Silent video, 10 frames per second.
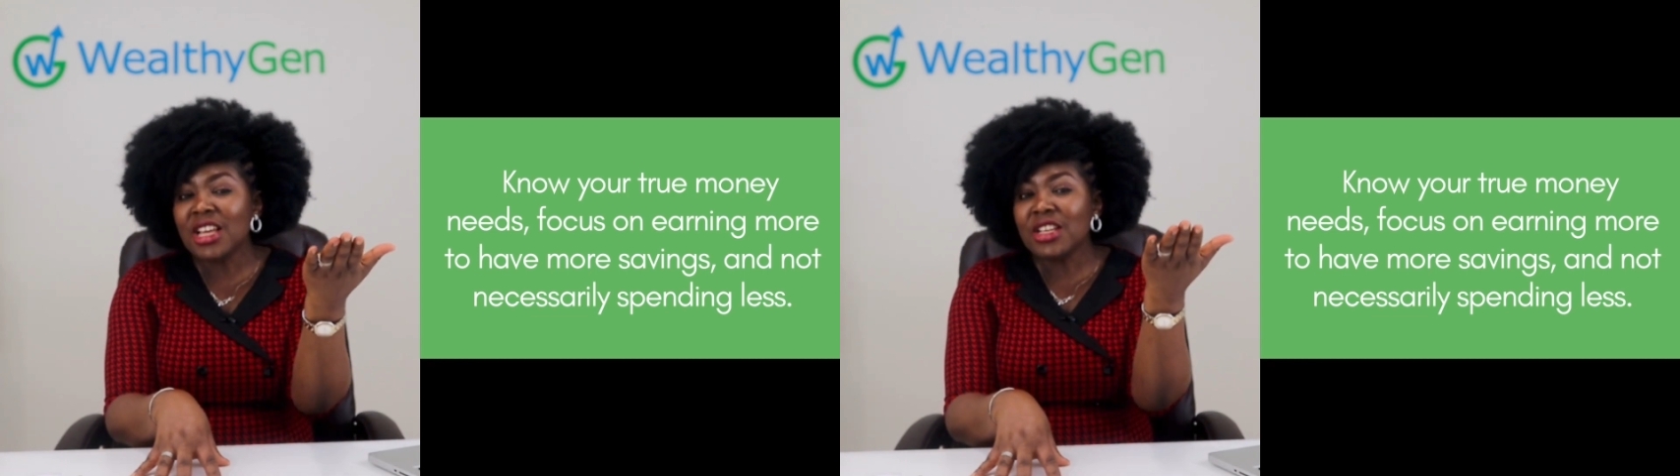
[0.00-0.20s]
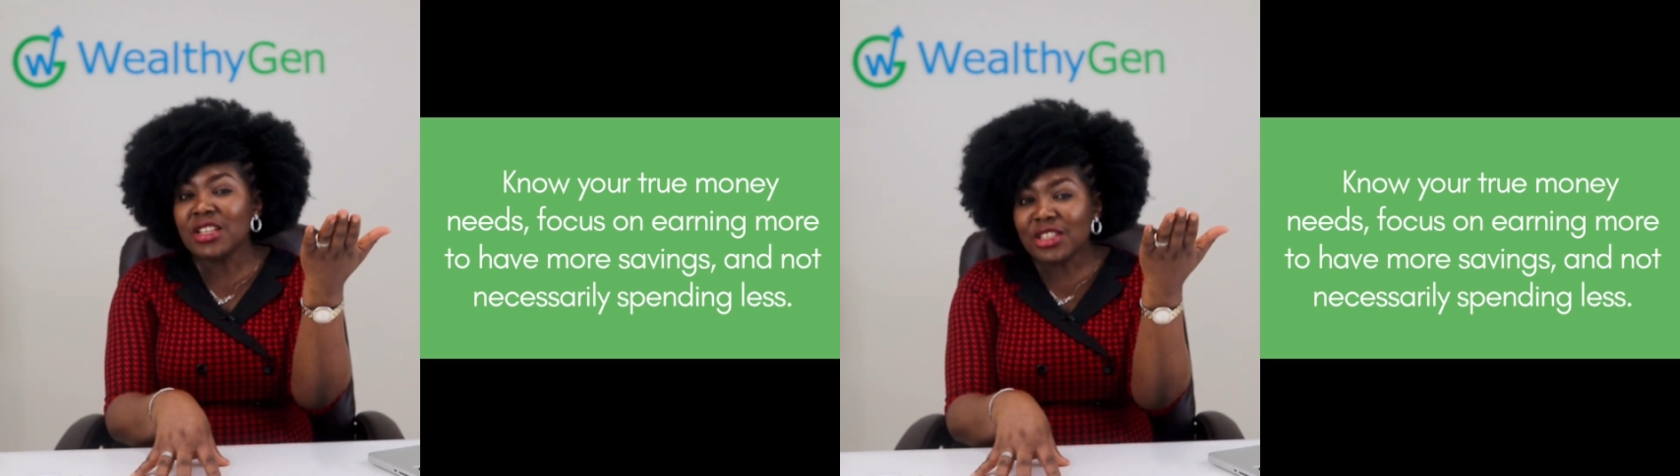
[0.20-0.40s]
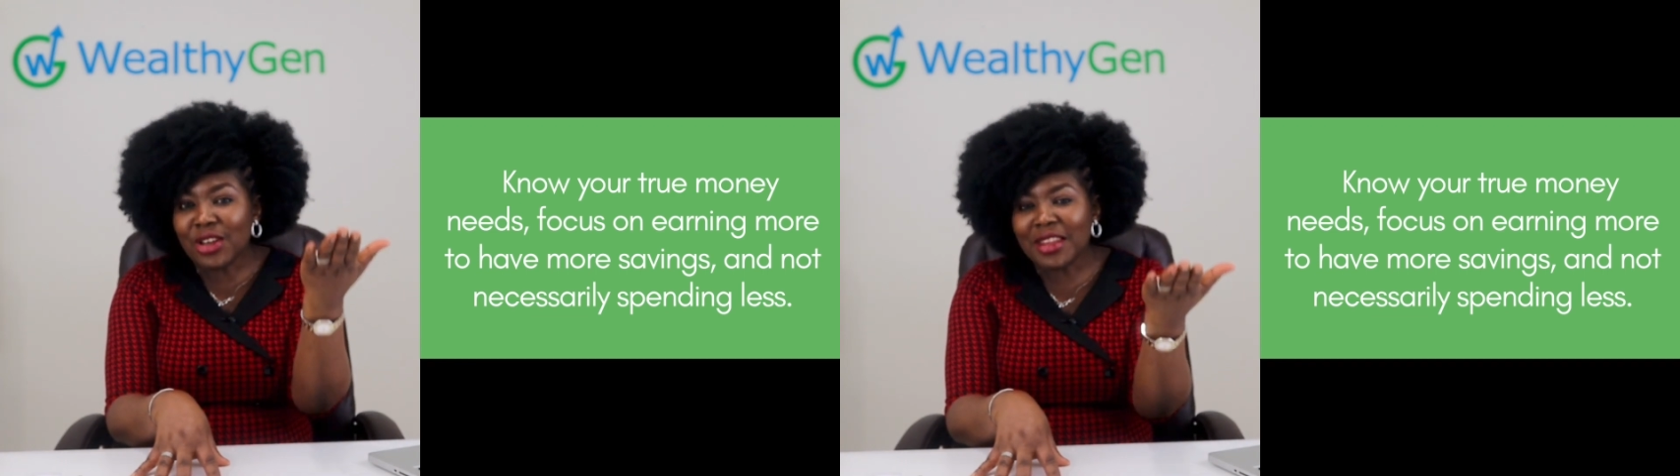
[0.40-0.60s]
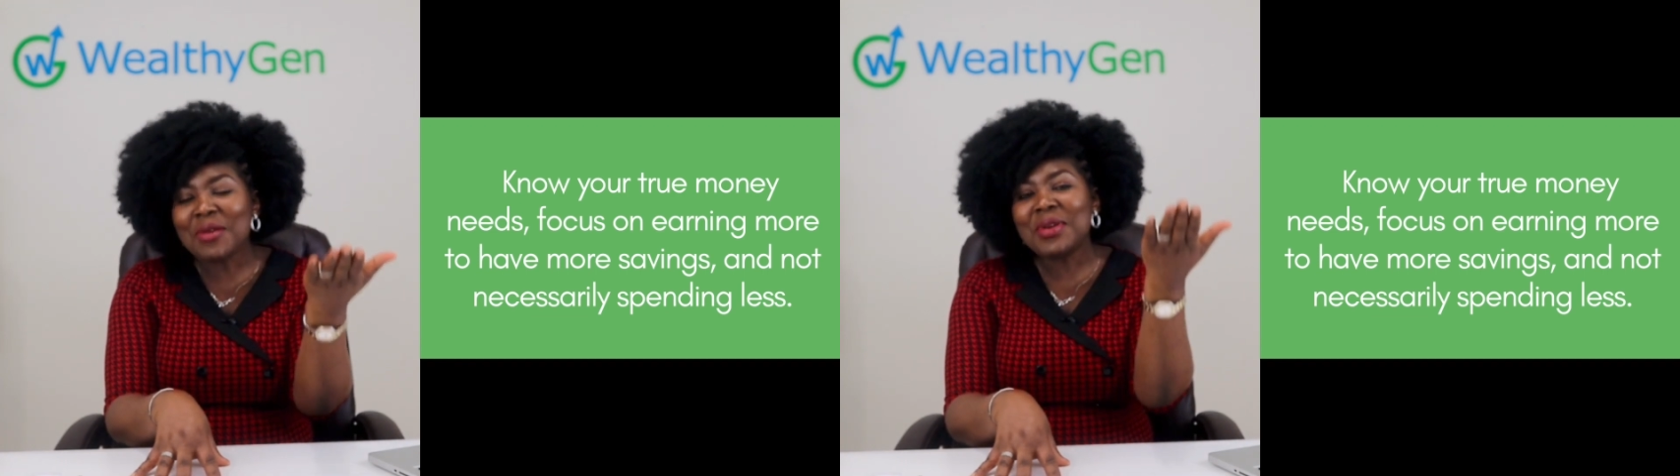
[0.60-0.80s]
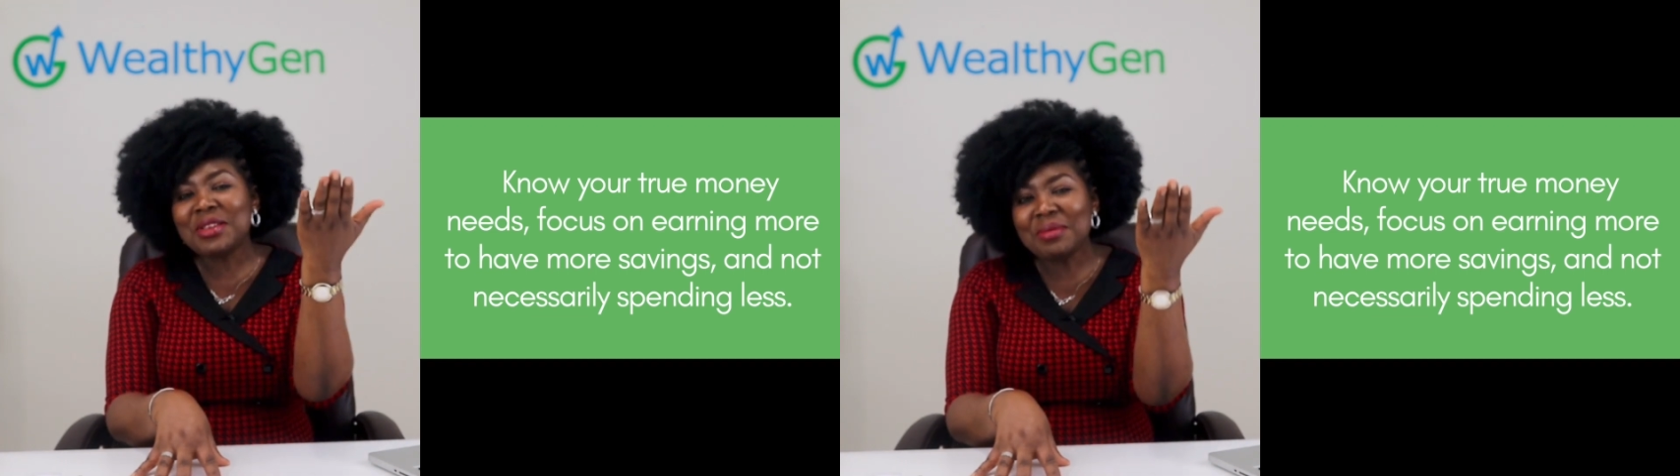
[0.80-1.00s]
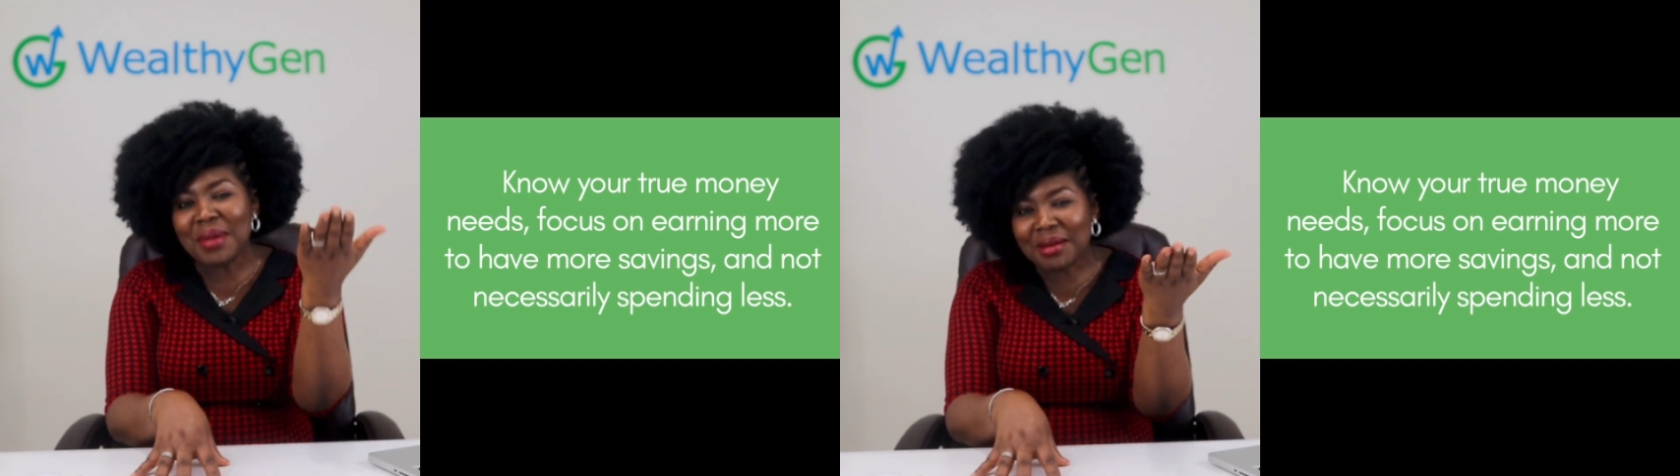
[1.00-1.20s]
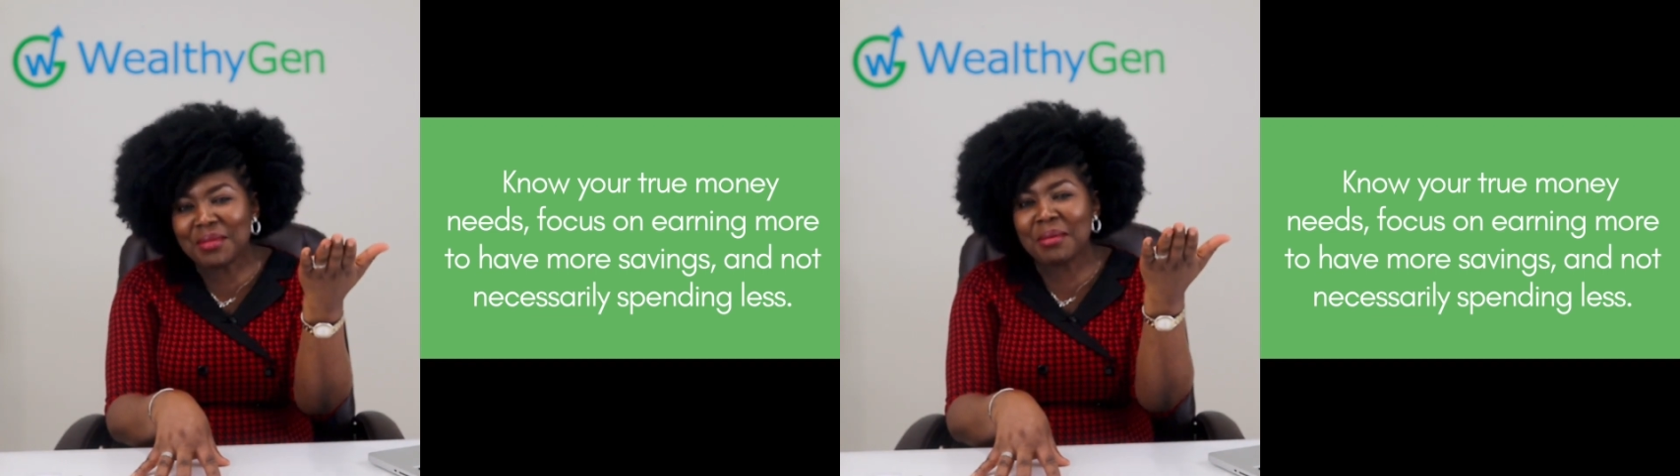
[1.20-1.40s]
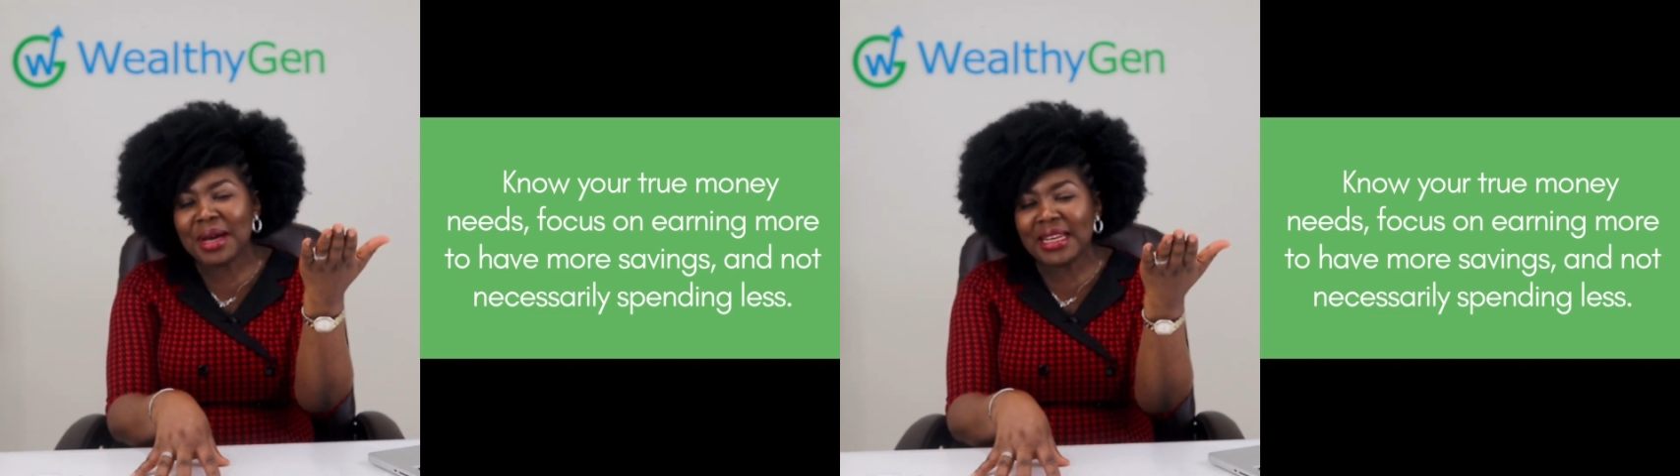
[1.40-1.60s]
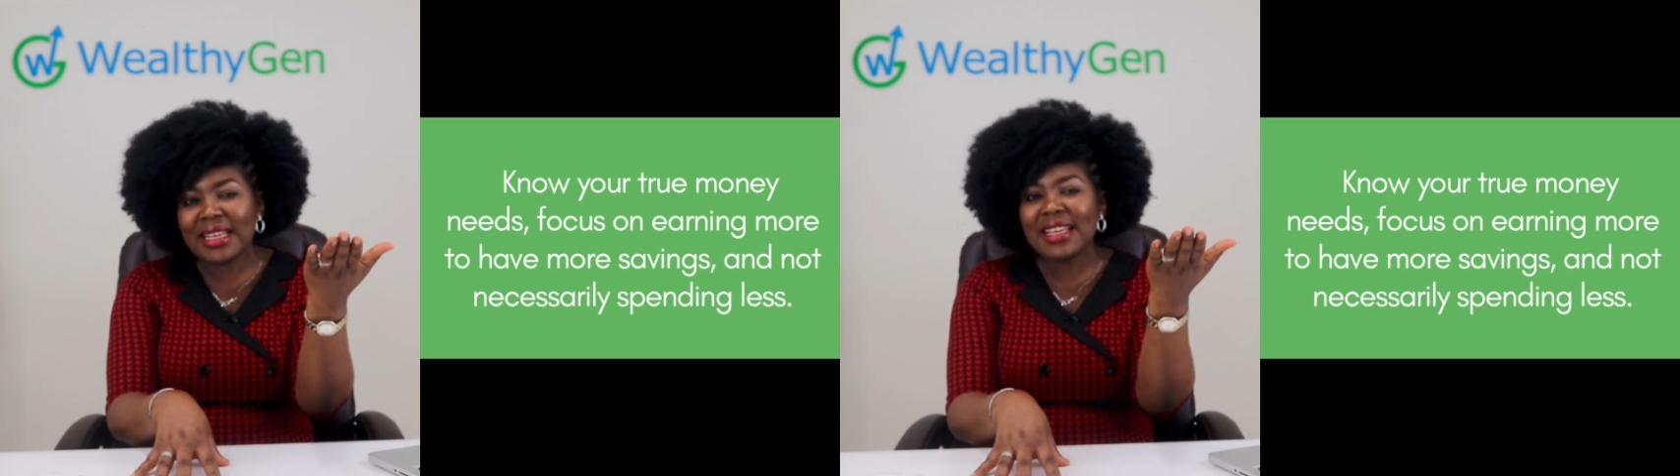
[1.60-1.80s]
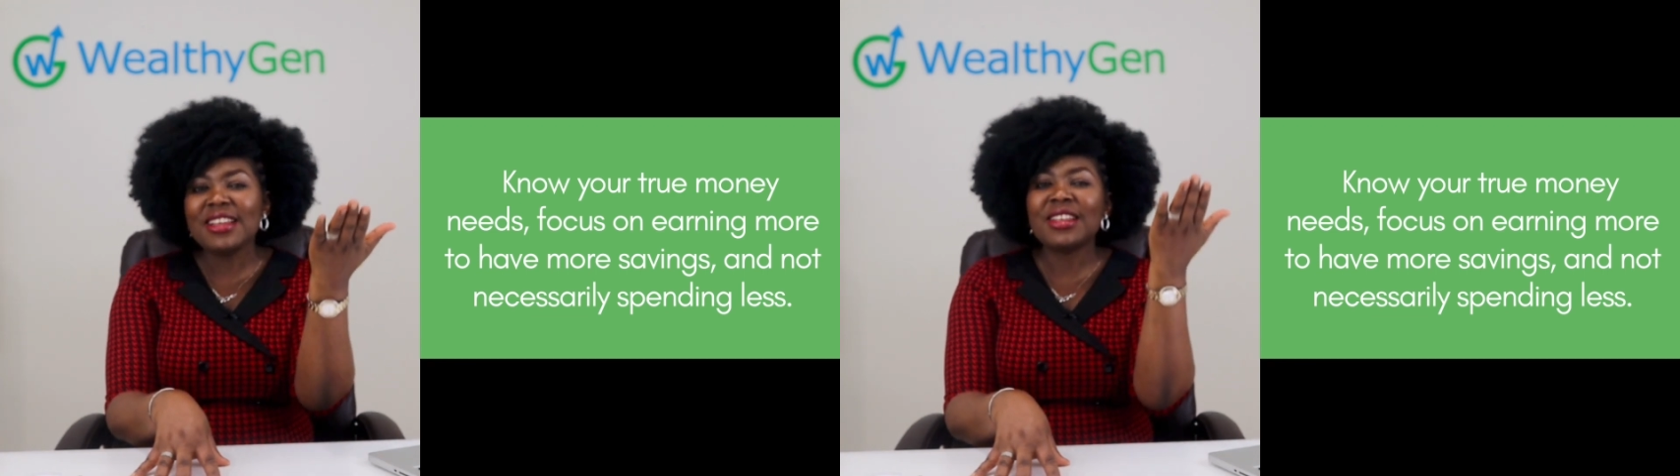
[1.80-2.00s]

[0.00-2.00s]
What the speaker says: so that when you make more money,